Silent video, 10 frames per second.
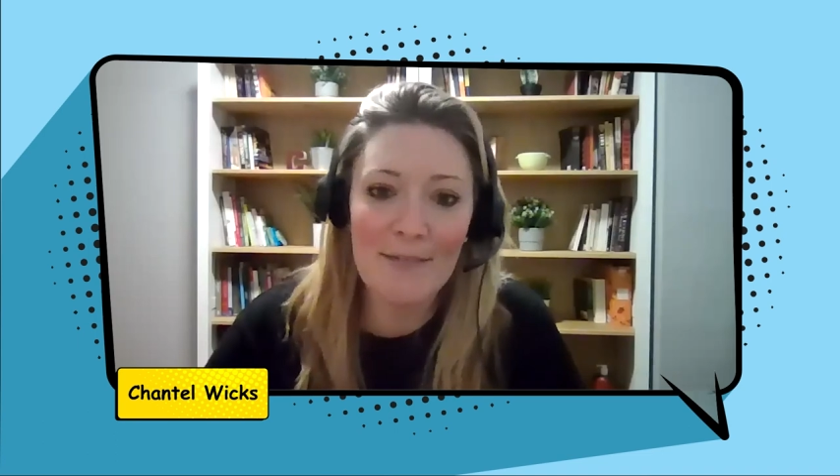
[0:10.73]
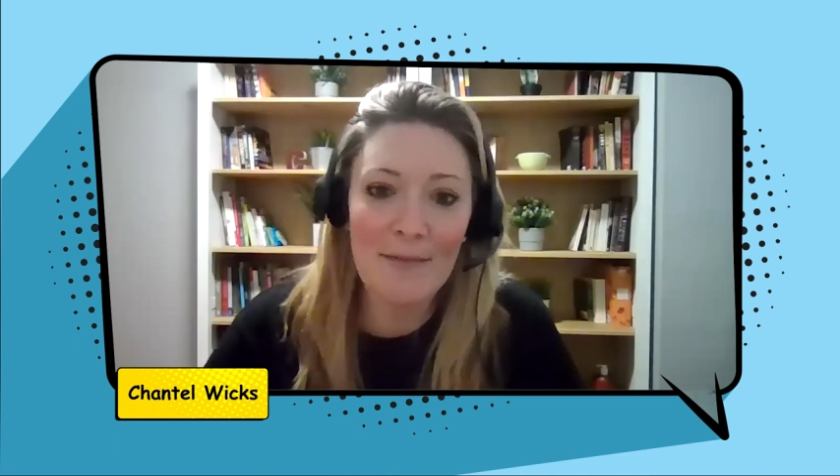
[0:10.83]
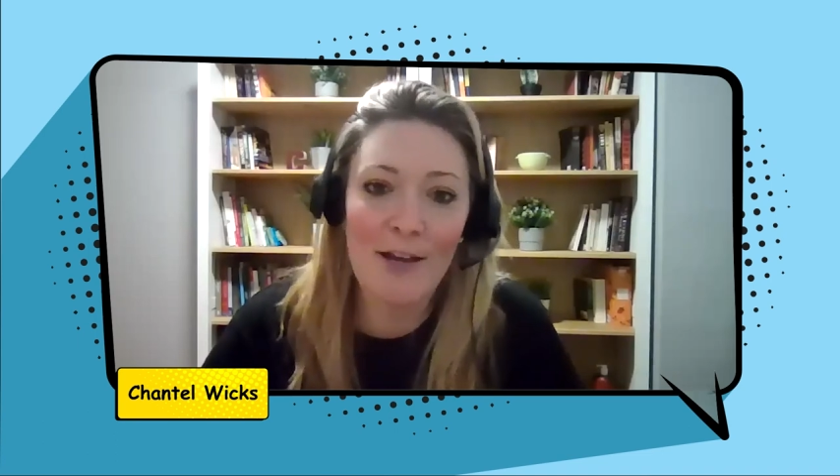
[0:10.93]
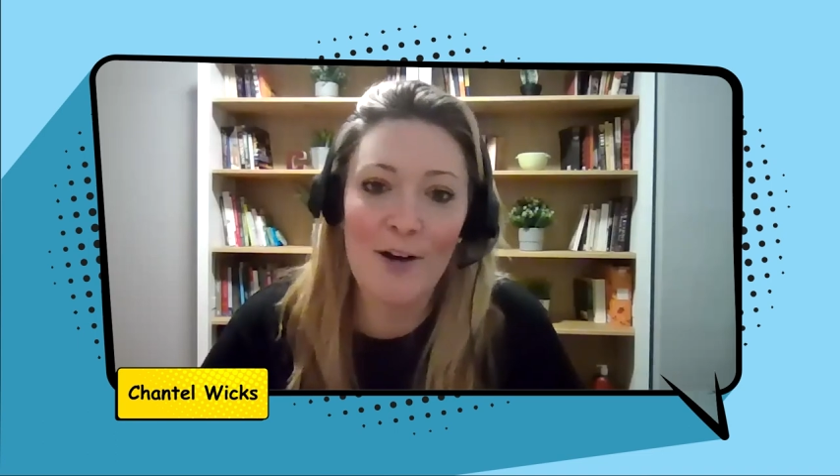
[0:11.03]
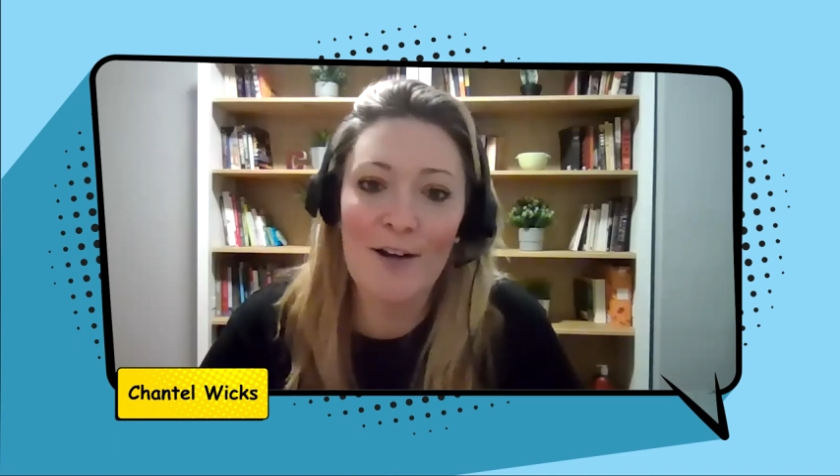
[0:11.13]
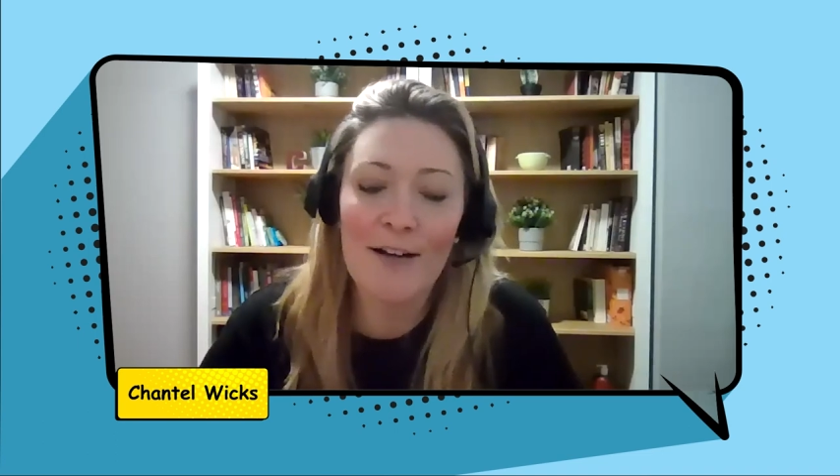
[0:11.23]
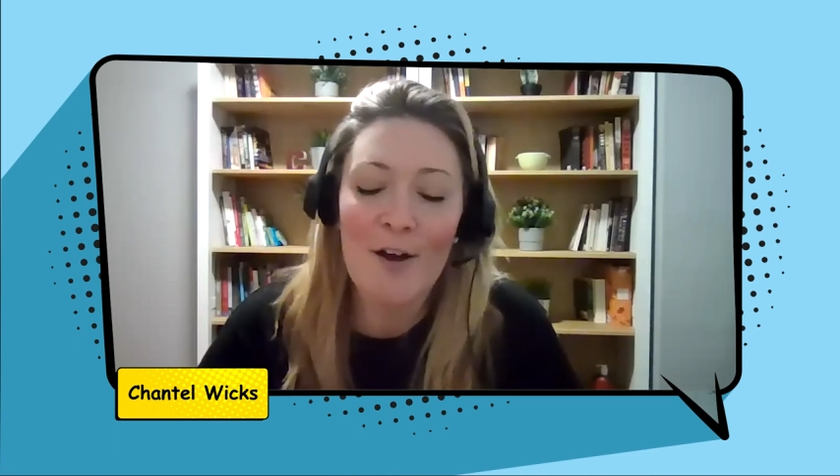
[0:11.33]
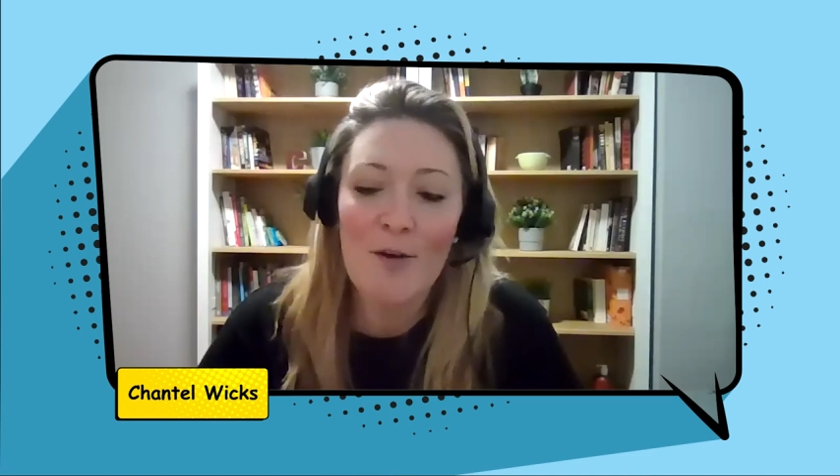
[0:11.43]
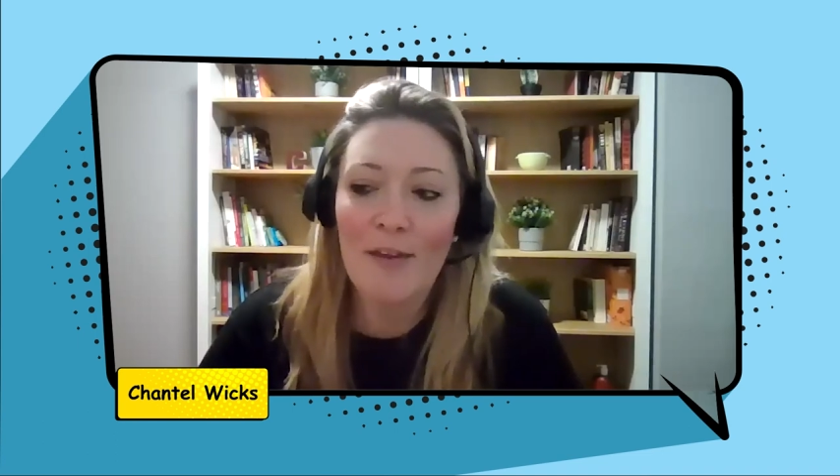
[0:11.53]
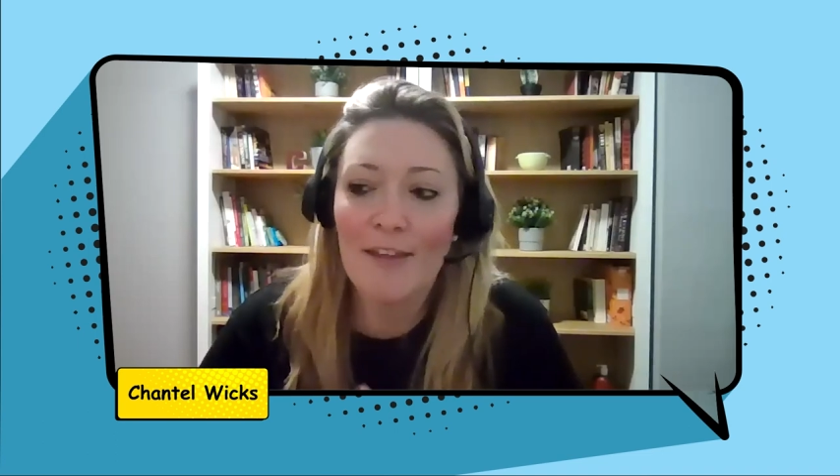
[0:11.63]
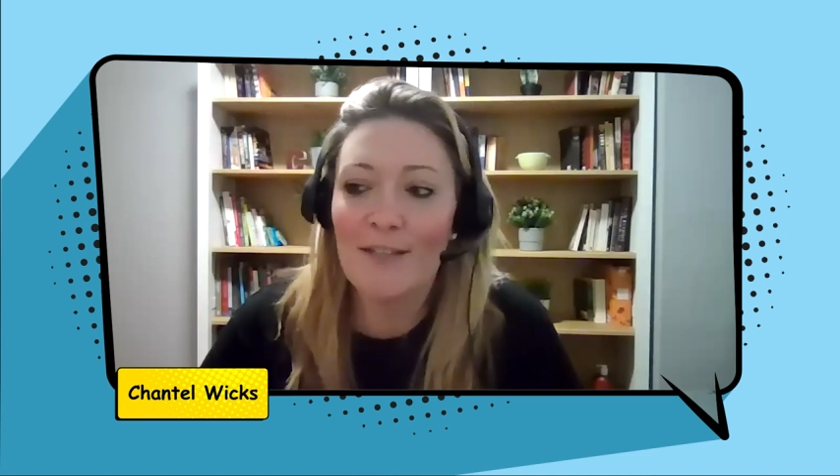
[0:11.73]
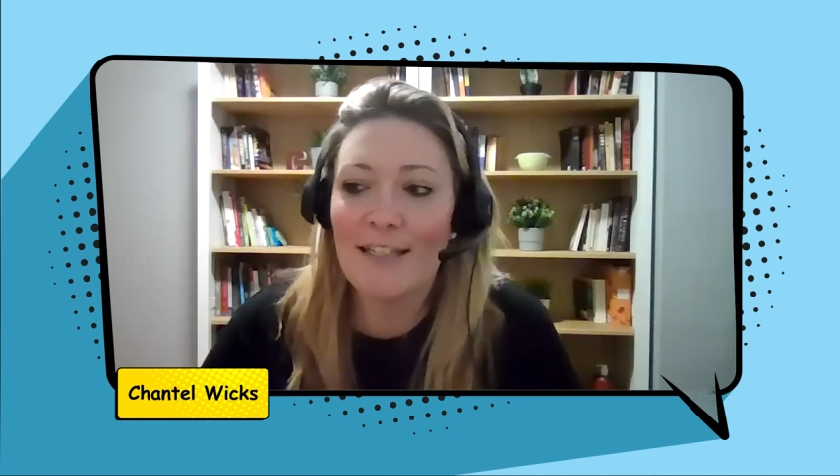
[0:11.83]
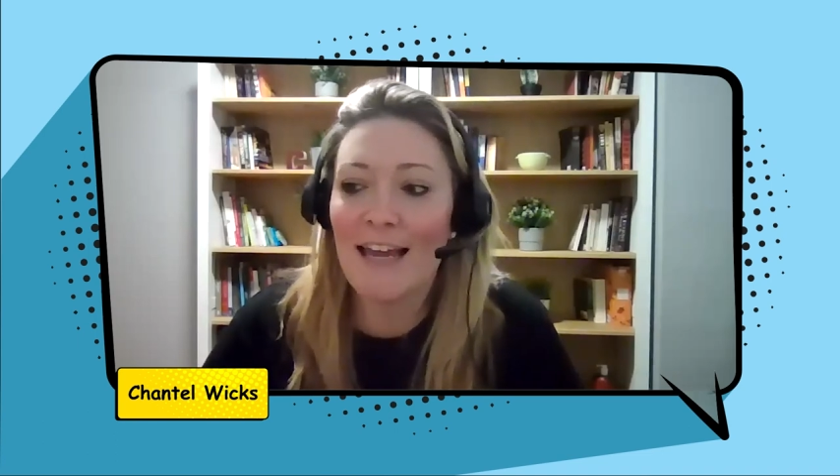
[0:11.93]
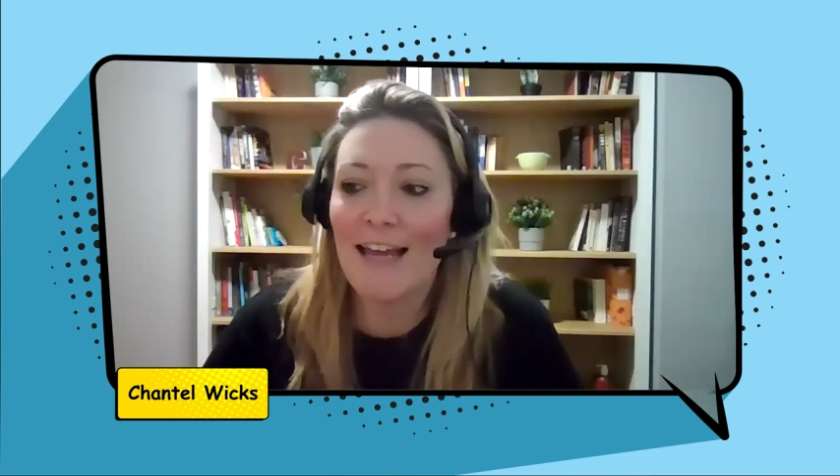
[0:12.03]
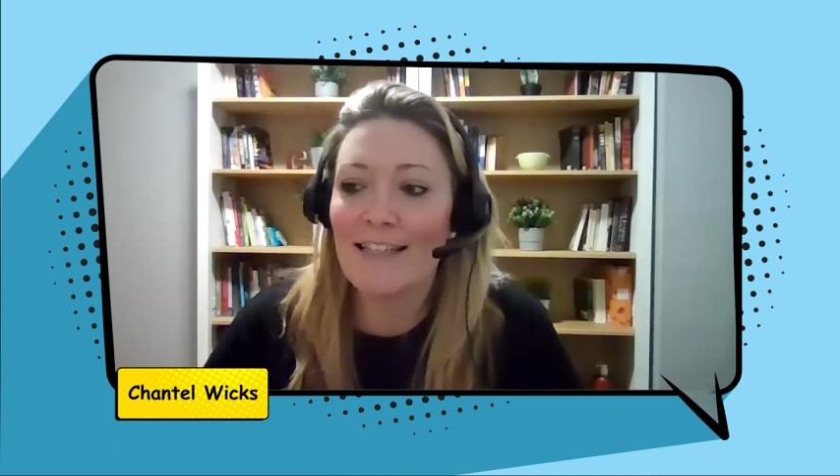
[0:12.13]
be here with you
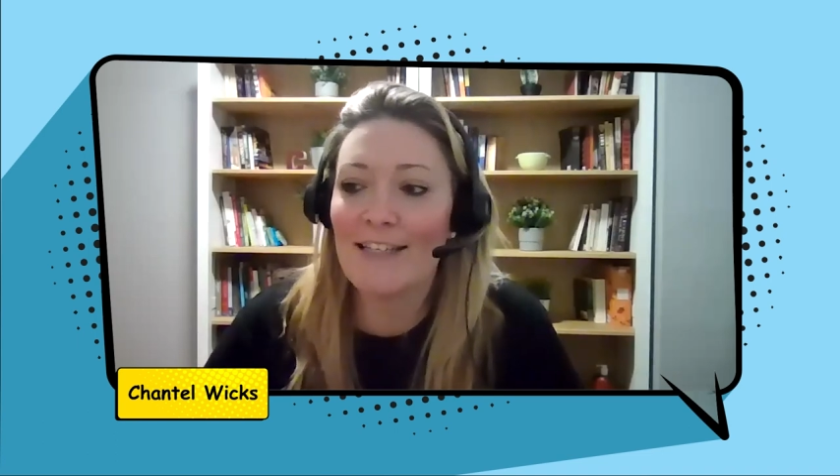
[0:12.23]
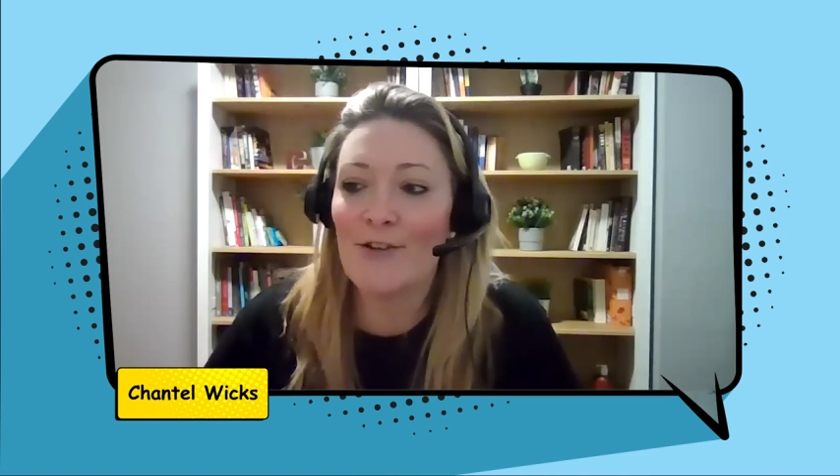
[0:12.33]
today.